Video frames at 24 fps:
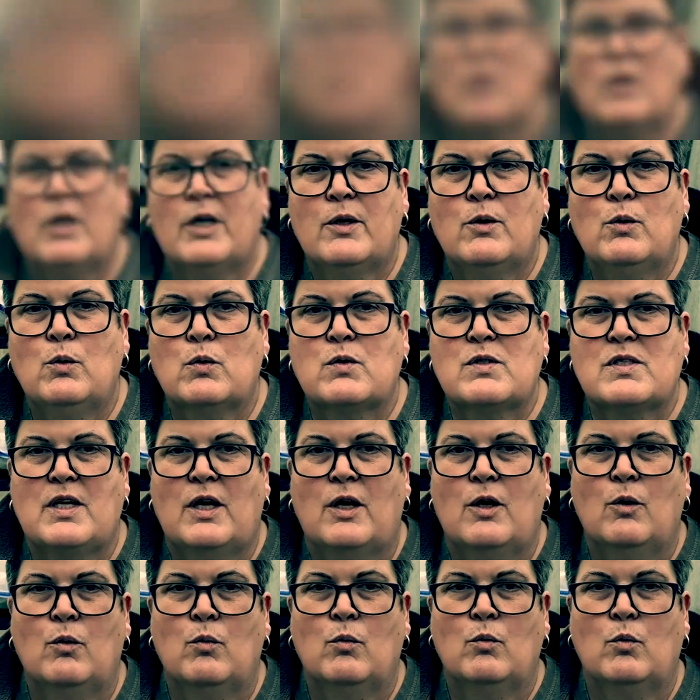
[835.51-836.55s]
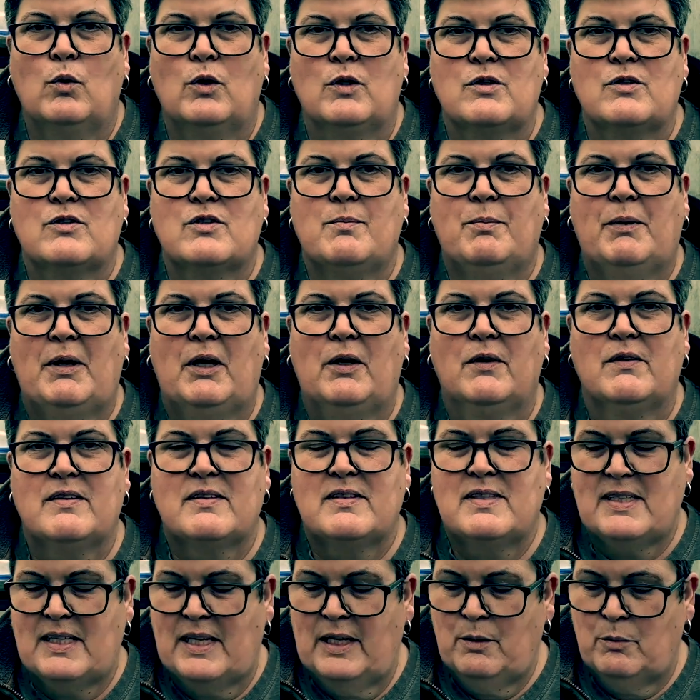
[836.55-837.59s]
What I also want to plant
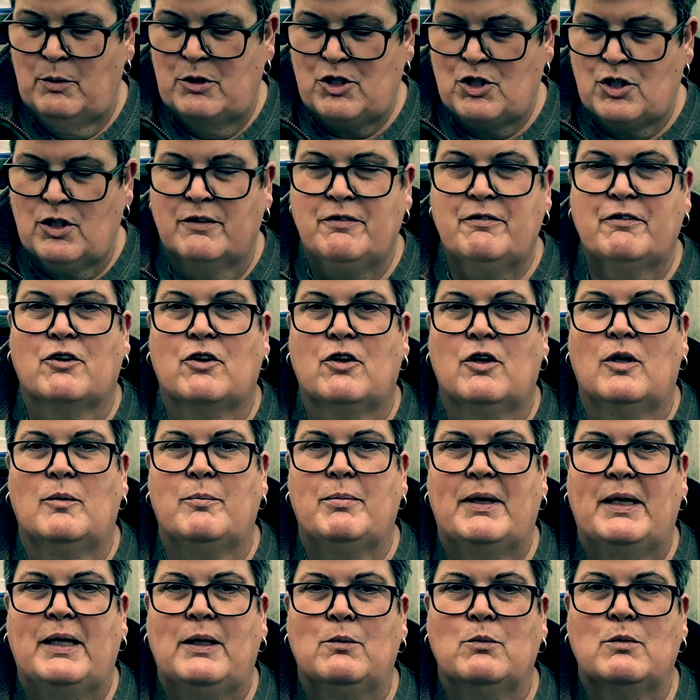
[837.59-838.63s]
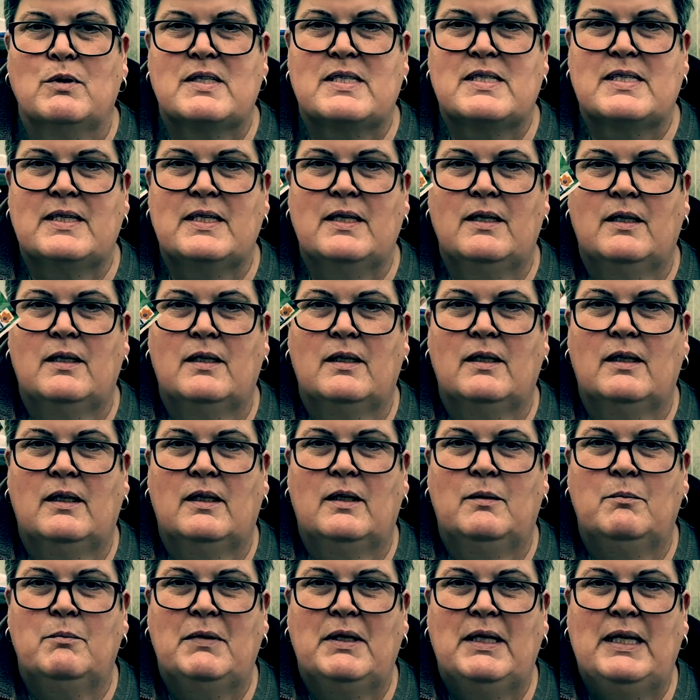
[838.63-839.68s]
today, which I forgot about, was
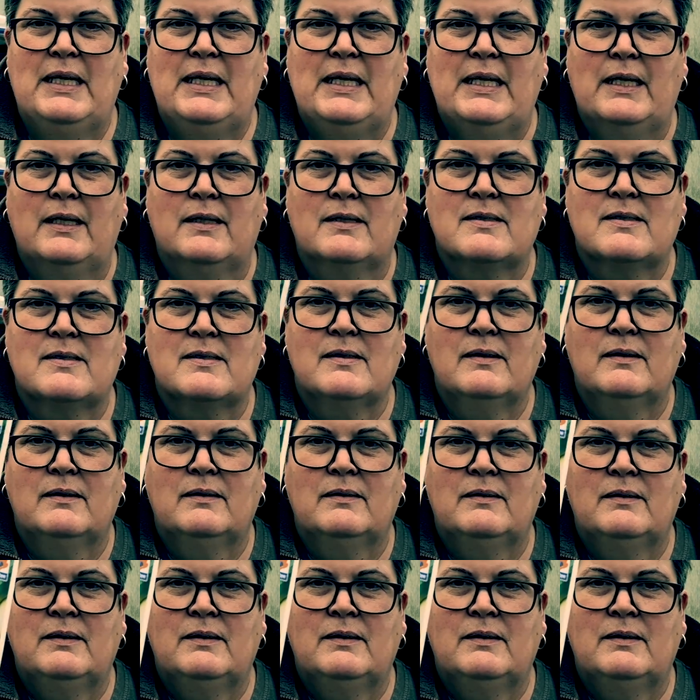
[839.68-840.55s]
the leeks.